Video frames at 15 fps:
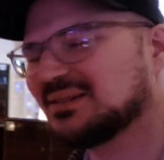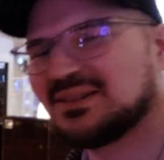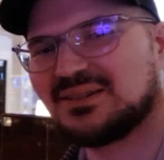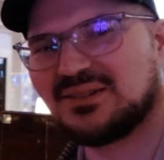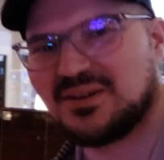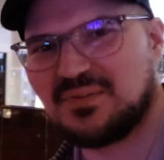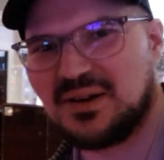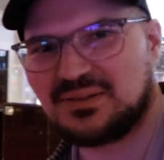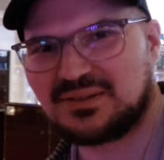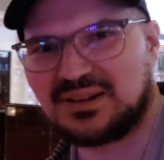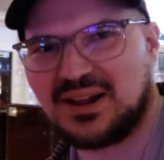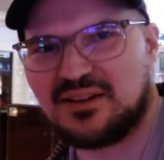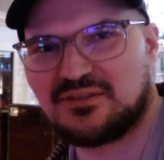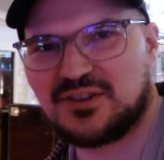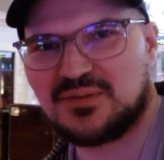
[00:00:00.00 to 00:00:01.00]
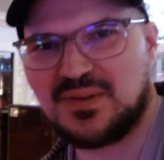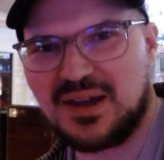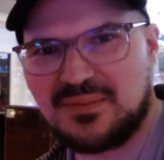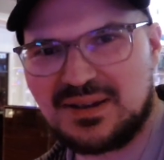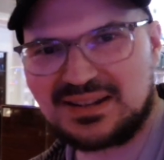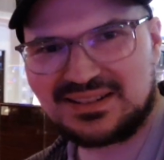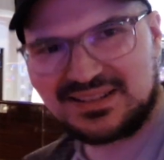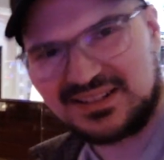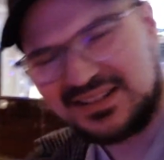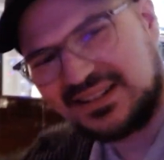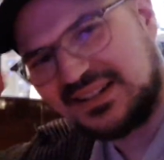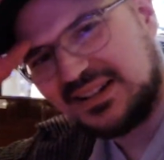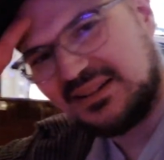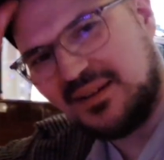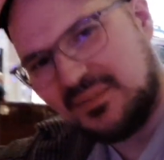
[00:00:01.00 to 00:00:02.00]
They both can have food babies.
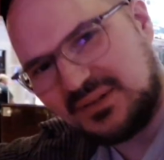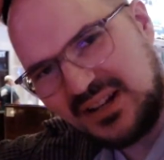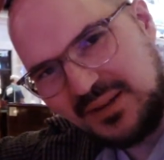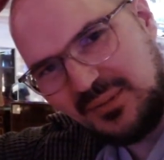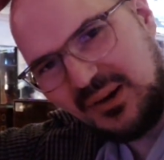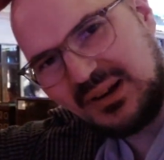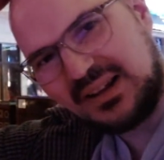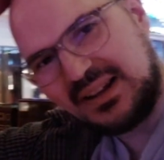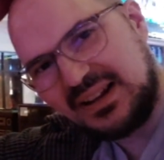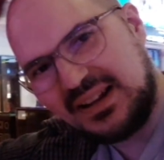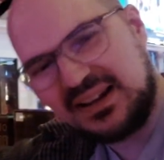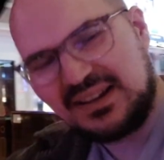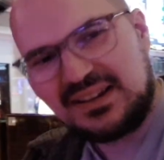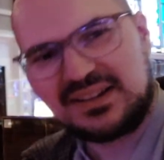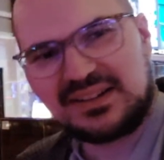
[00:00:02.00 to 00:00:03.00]
Absolutely boiling in there.